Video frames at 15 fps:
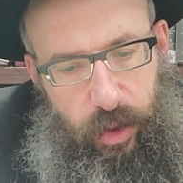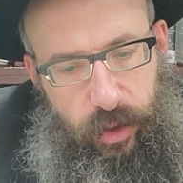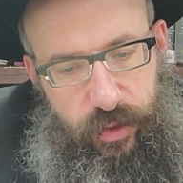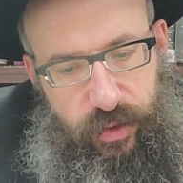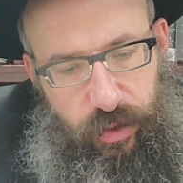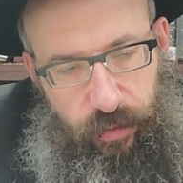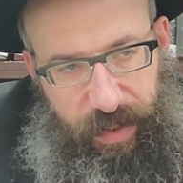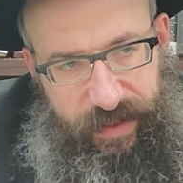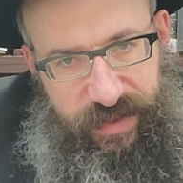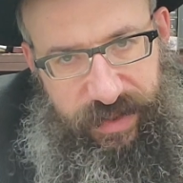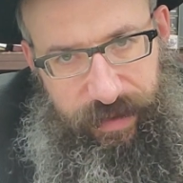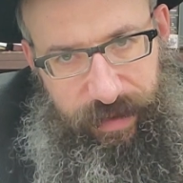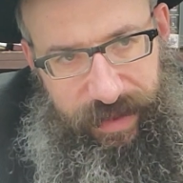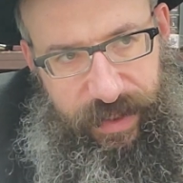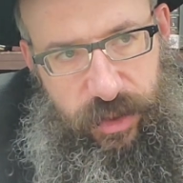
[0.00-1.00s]
So that's
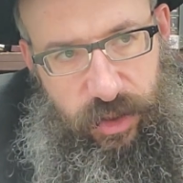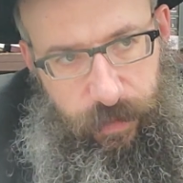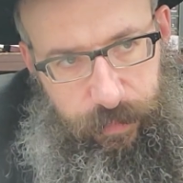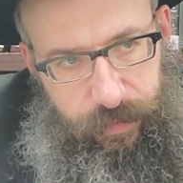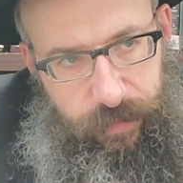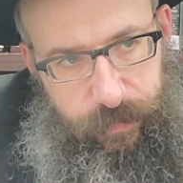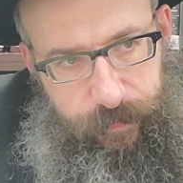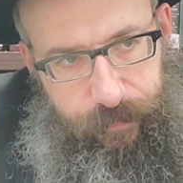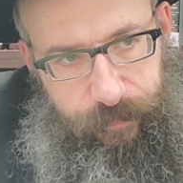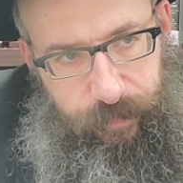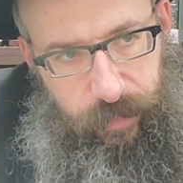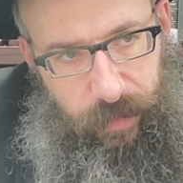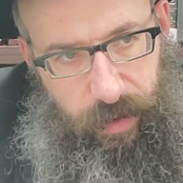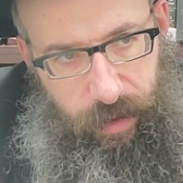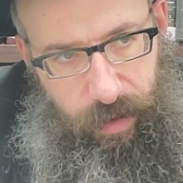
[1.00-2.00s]
the Egypt.
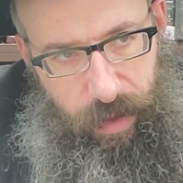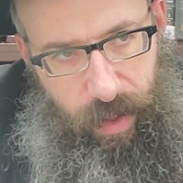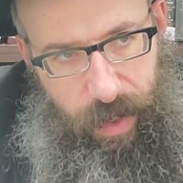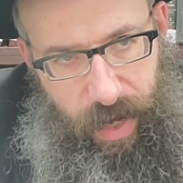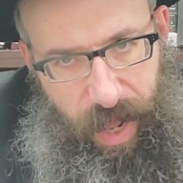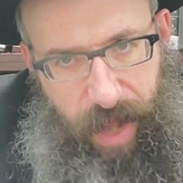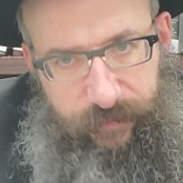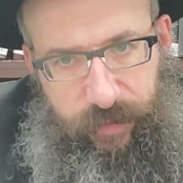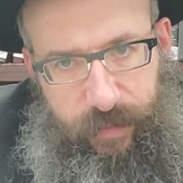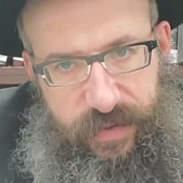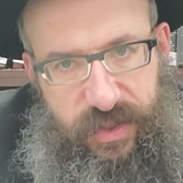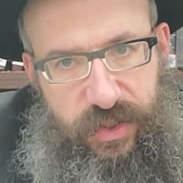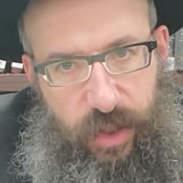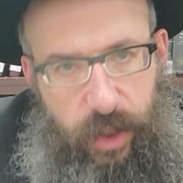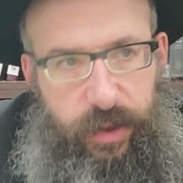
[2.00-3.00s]
And Avram
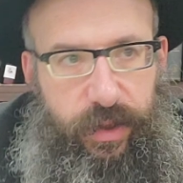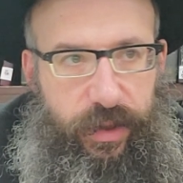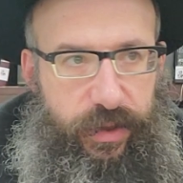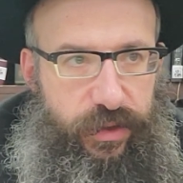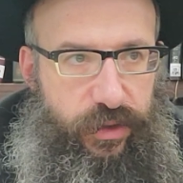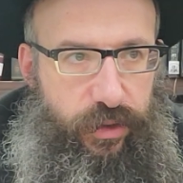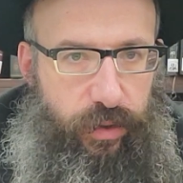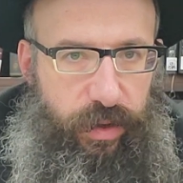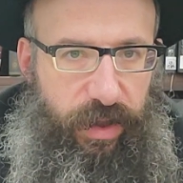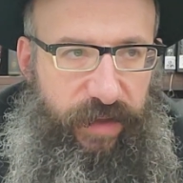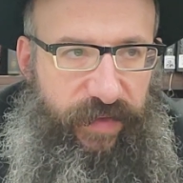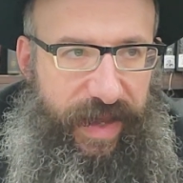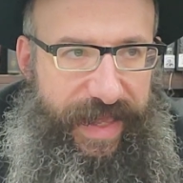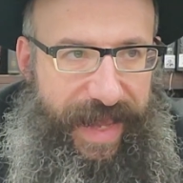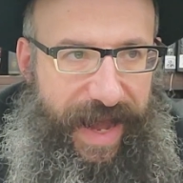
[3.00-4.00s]
started his journey,
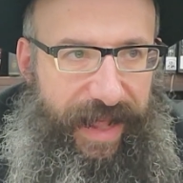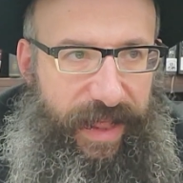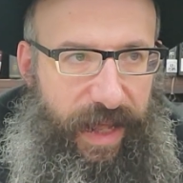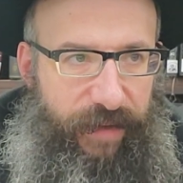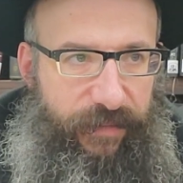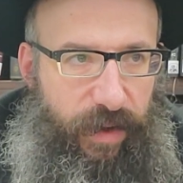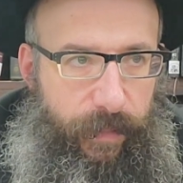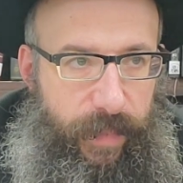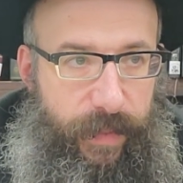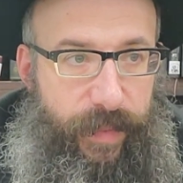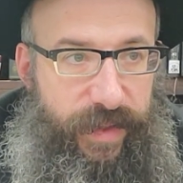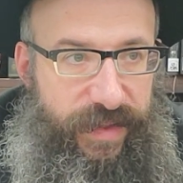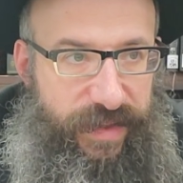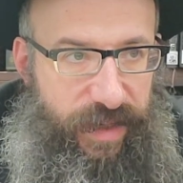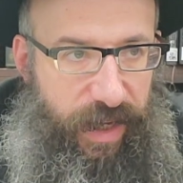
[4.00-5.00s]
Vayal Avram mi
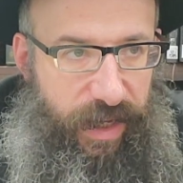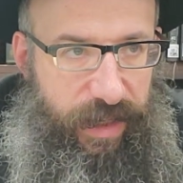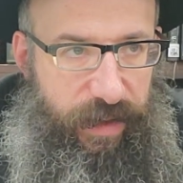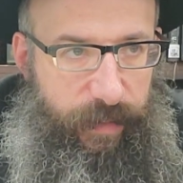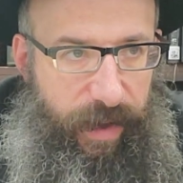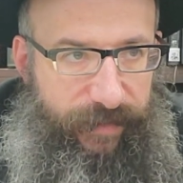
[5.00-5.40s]
Mitzrayim.